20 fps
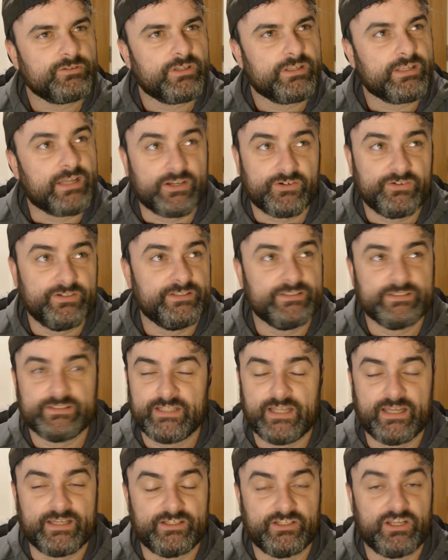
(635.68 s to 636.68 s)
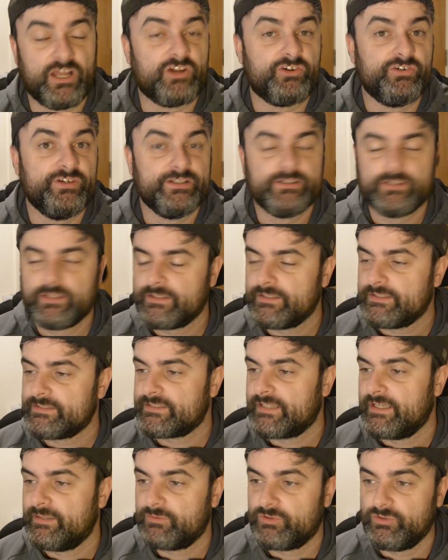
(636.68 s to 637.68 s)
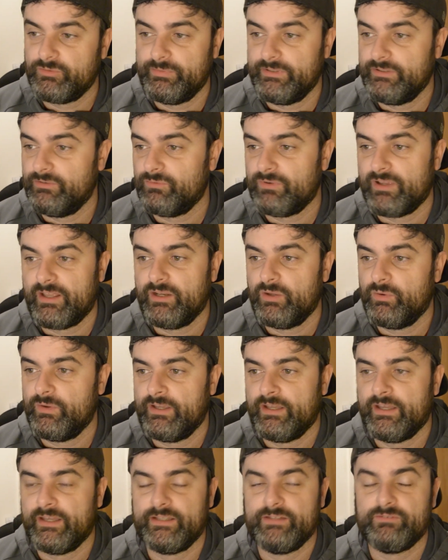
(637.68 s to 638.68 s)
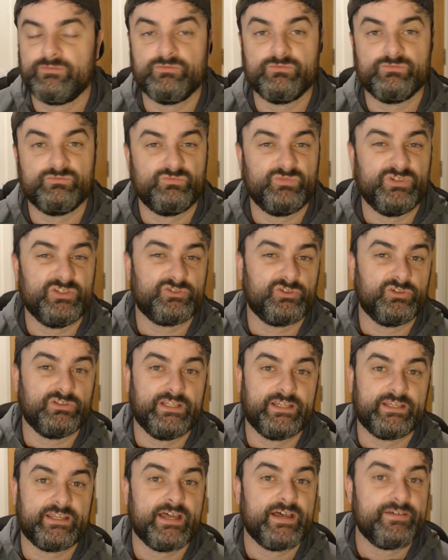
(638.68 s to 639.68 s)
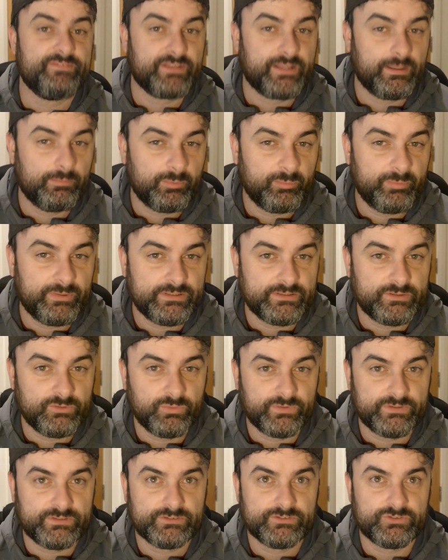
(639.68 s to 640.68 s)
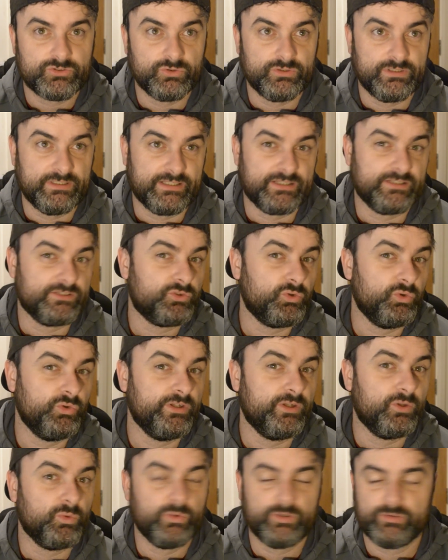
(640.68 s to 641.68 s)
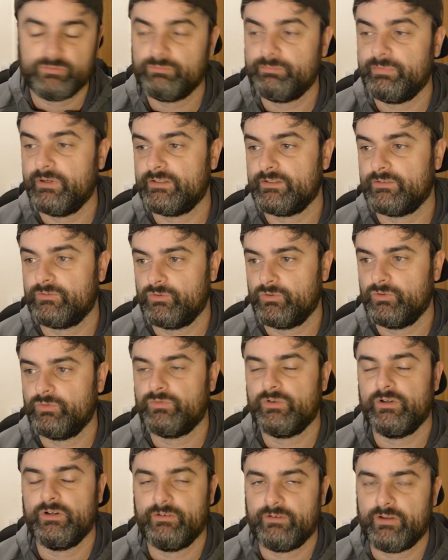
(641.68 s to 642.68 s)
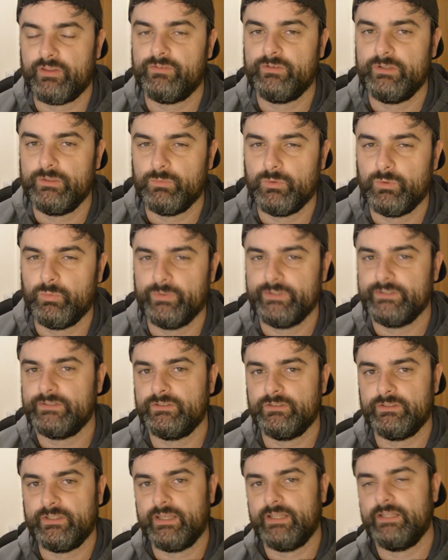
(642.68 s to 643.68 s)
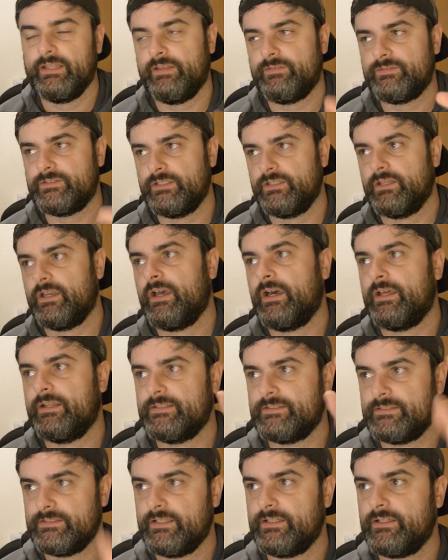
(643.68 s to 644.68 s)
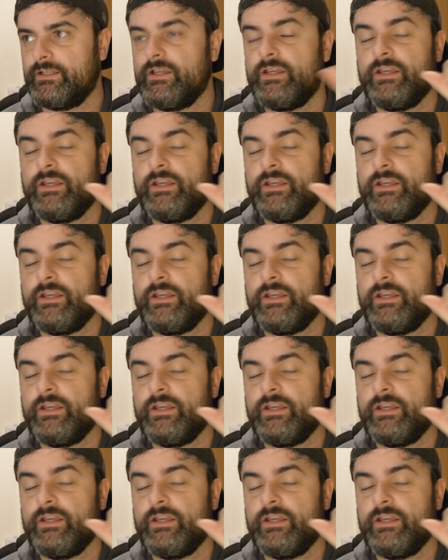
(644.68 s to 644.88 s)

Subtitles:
Agreeing. This game could be anyway. And Real Salt Lake have the capability of winning, so like a 2-0 win. But I'm going to go for a 3-1 win to LAFC. And this is it.